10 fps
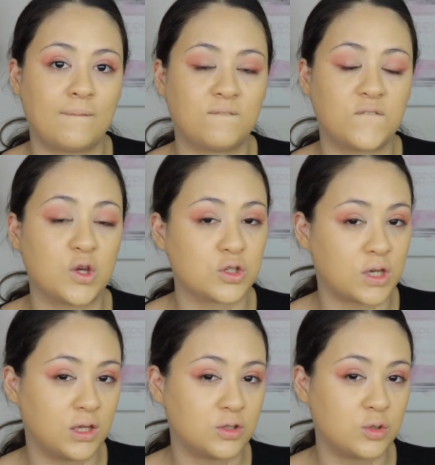your
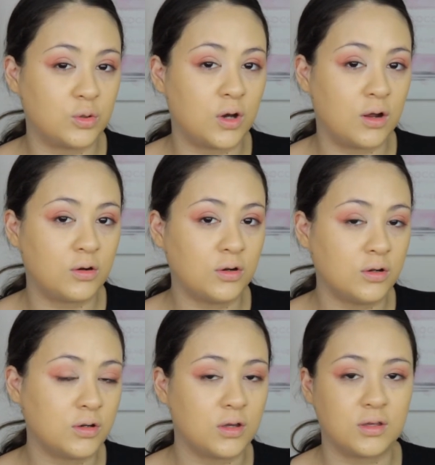skin tone color,
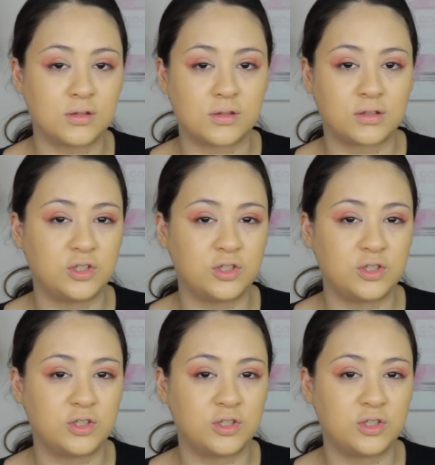it's